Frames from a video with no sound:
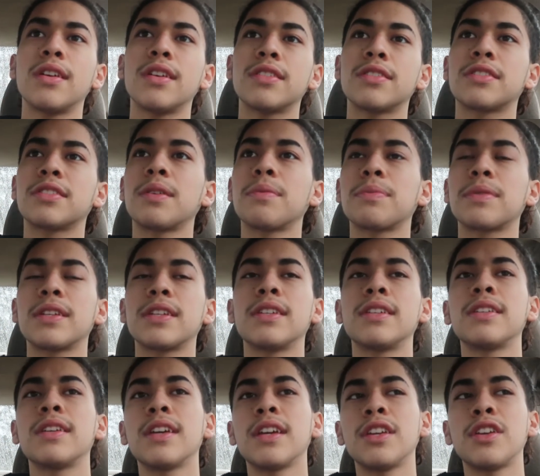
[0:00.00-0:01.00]

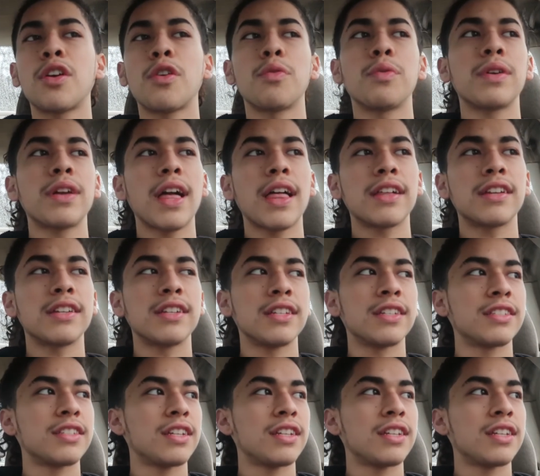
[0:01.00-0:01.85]
something in your reality is